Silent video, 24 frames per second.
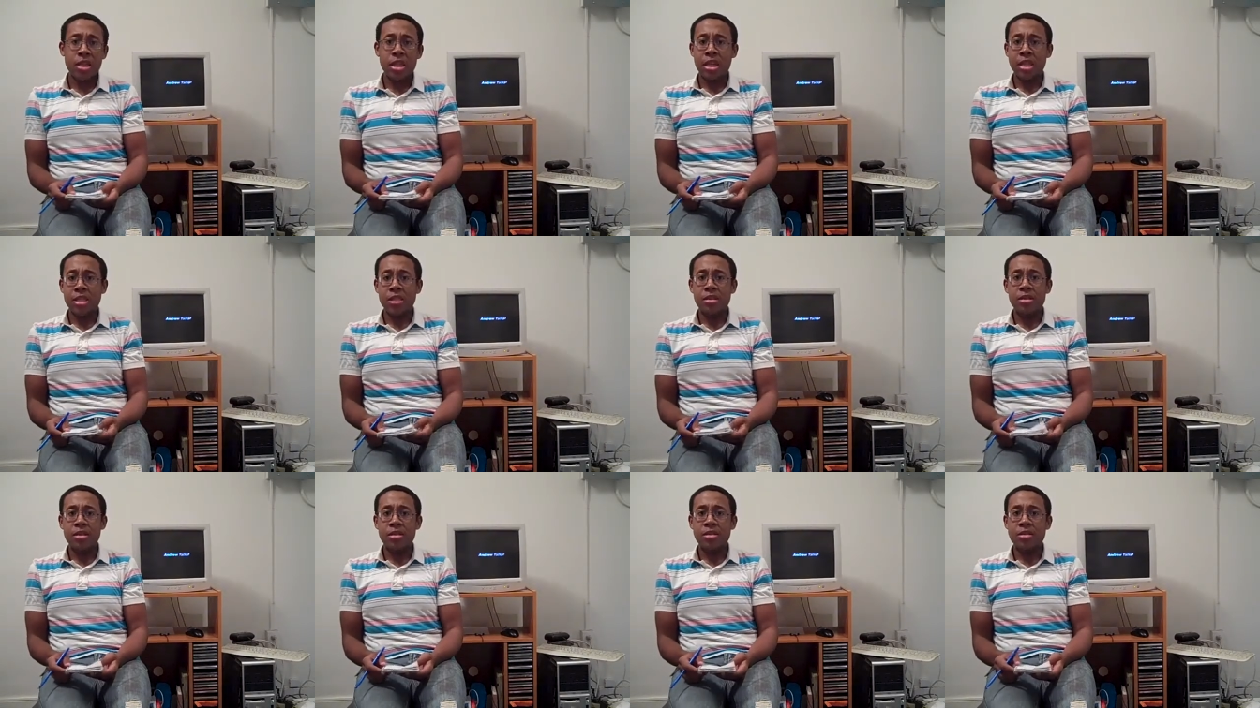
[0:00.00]

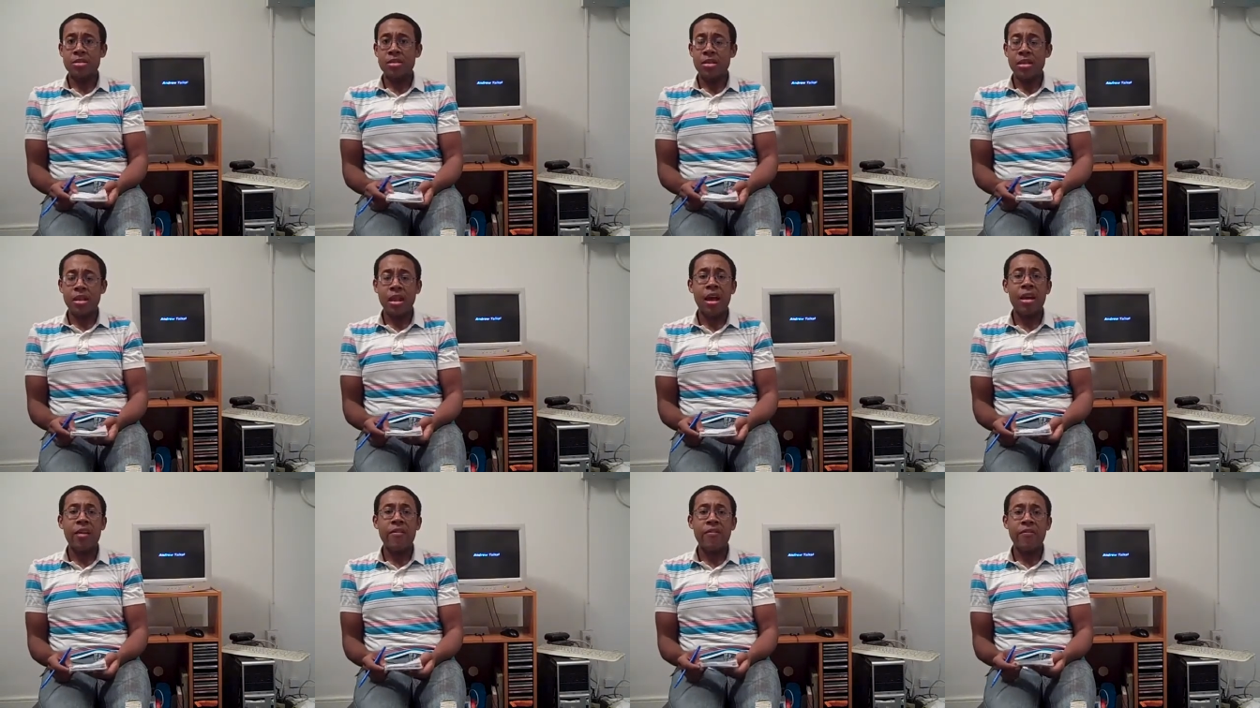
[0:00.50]
That's
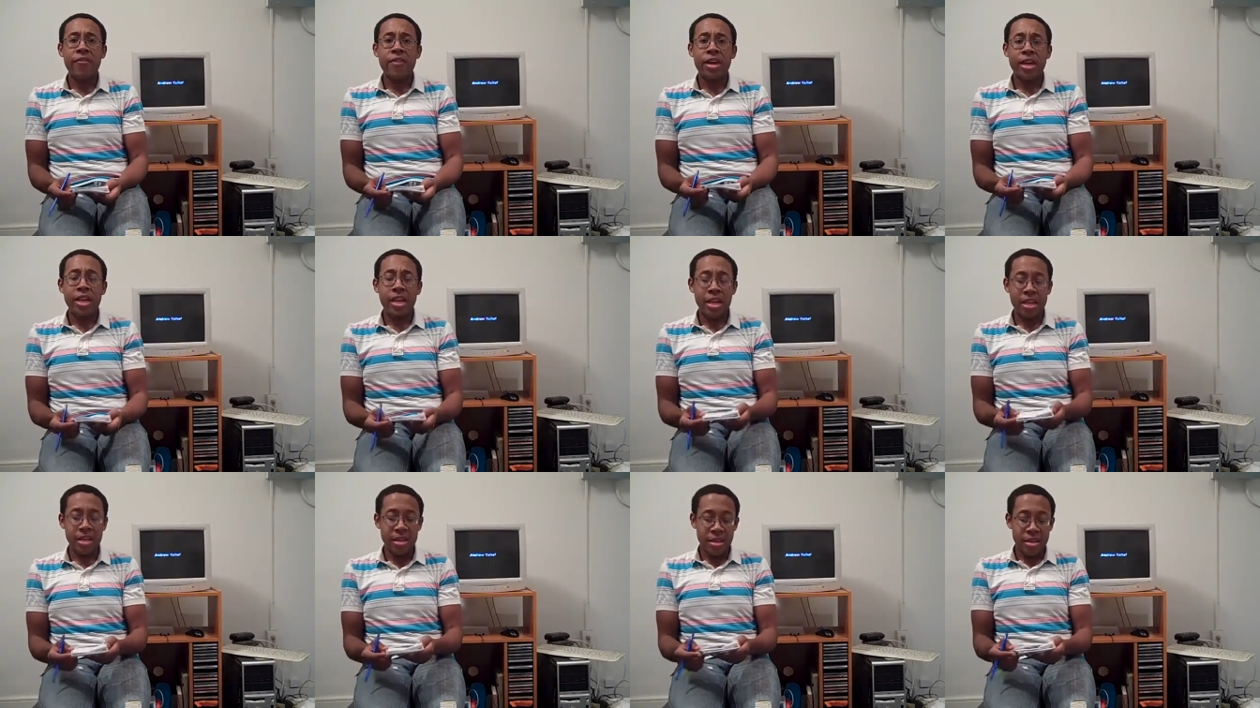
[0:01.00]
not
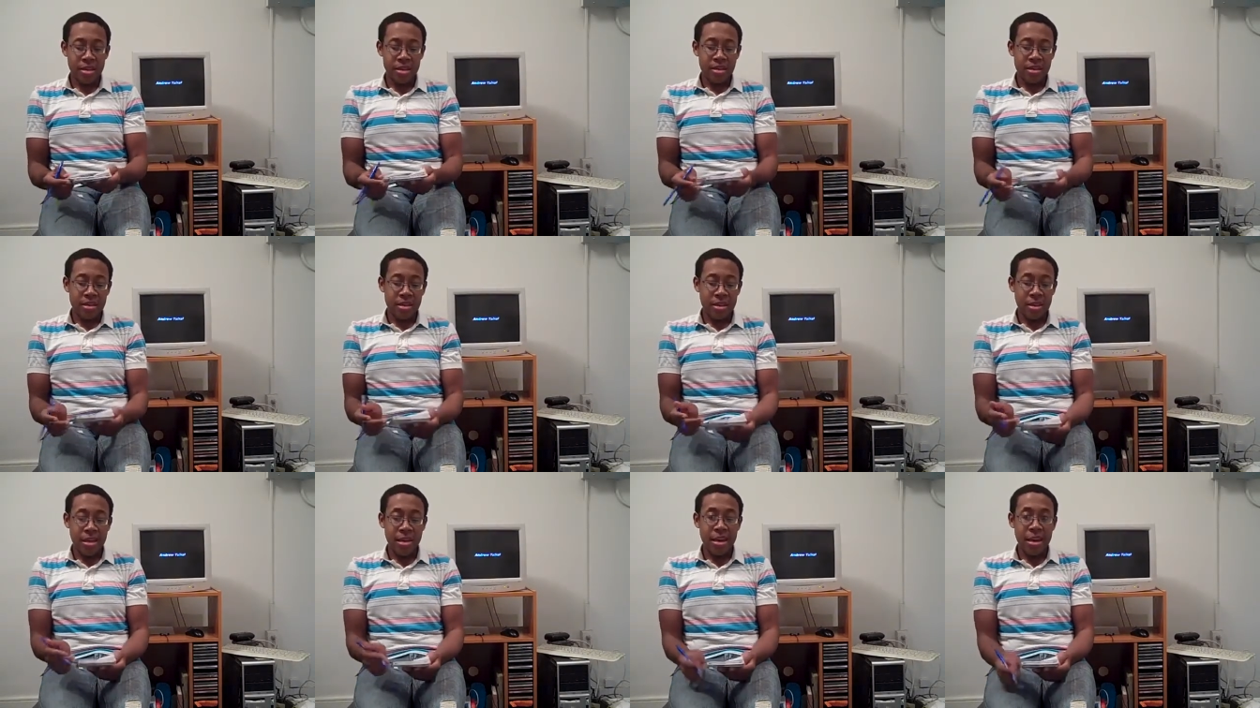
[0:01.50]
funny
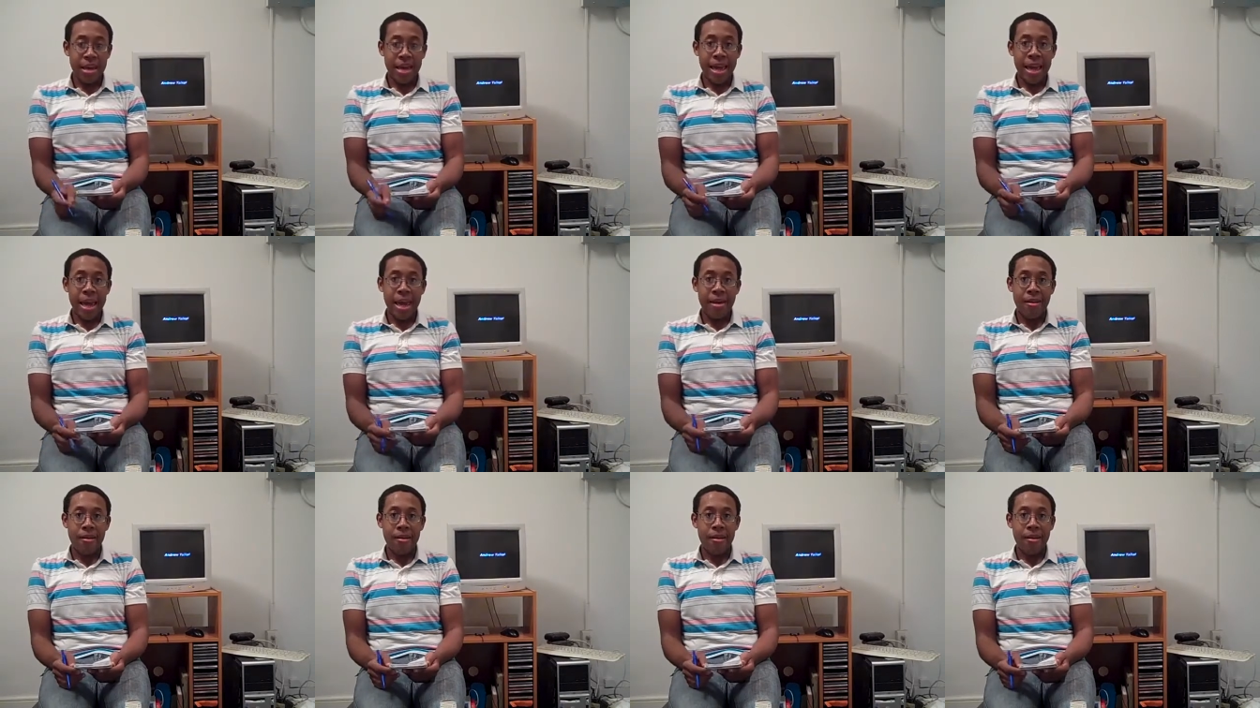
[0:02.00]

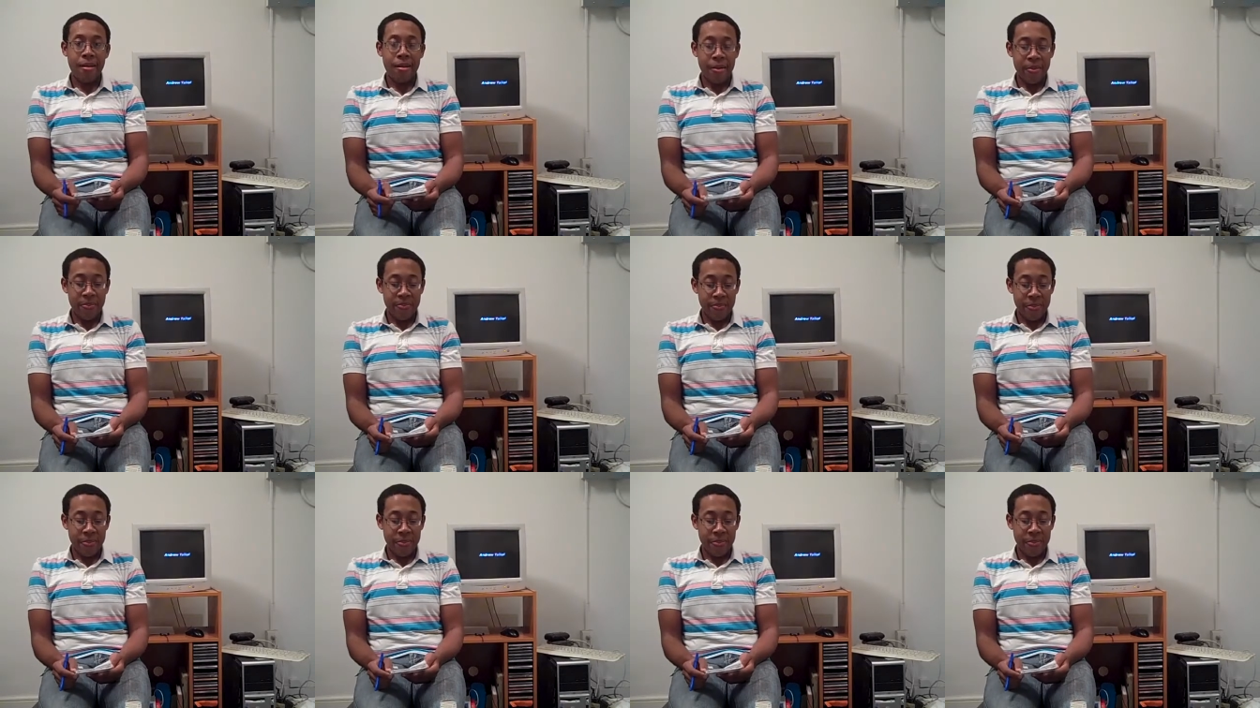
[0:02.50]
at all.